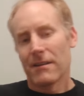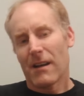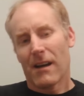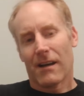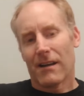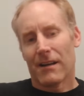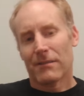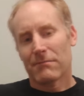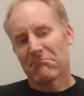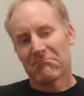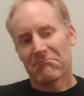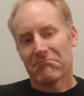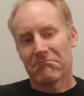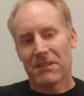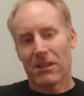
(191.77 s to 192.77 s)

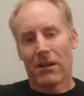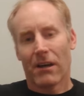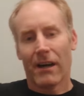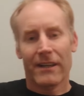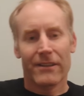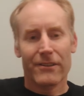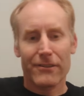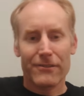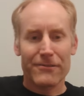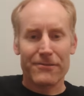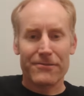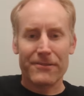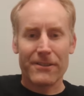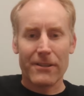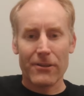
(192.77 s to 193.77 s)
Um Kind of
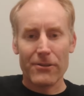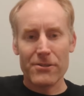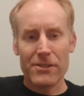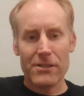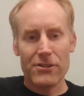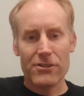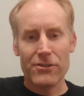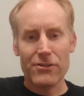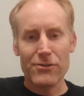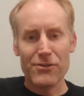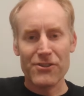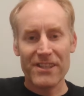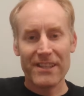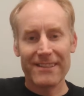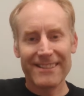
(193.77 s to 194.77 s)
close-ish to New
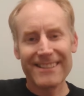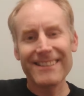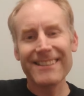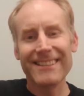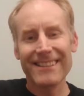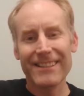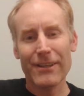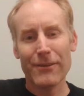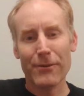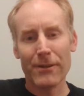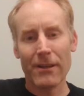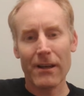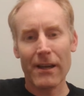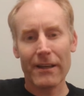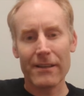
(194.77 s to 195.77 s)
Zealand, if you
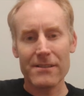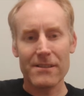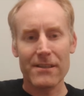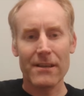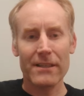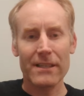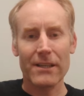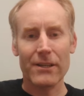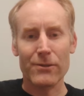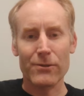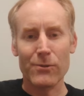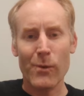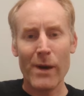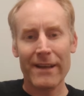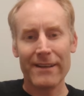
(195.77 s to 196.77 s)
like. It's the only
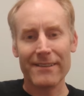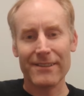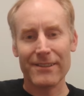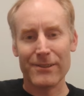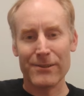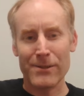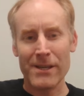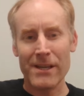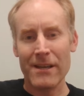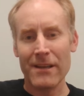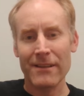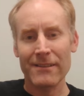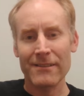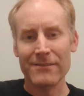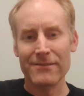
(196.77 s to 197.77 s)
wet,
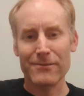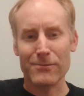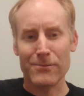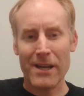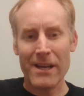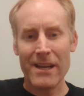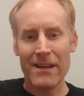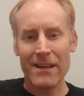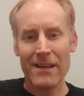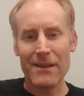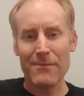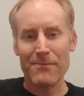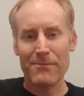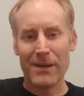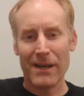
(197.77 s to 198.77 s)
green,
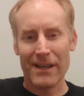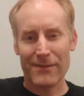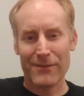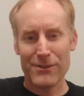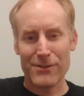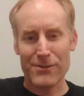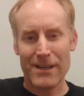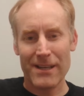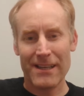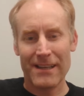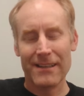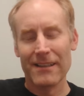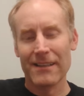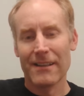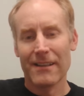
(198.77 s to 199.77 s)
rainy part of Australia.
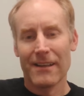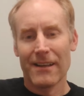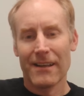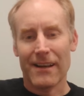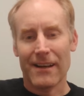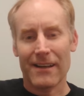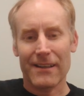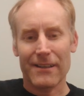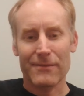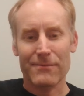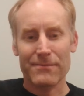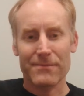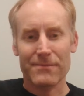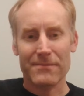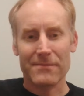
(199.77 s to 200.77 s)

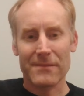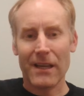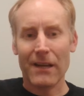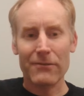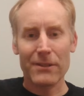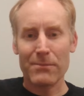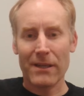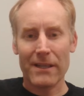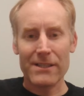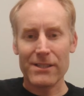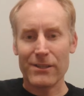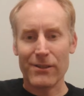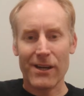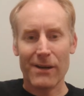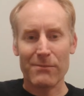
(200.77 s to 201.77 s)
Um, lovely place to
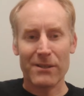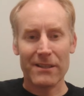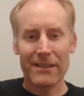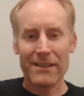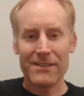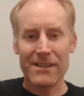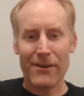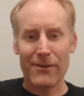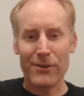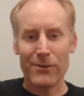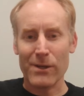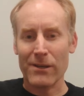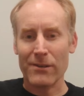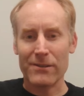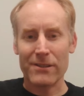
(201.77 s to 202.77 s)
grow up, cleanest air in the
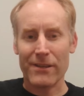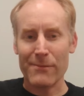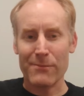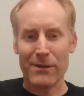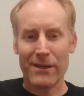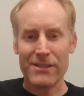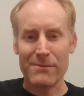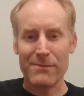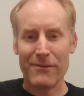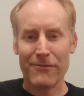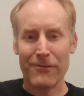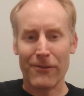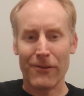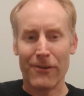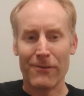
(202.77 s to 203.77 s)
world, a great place to be
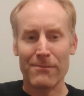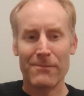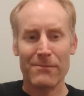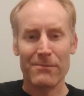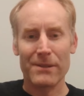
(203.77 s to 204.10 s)
from.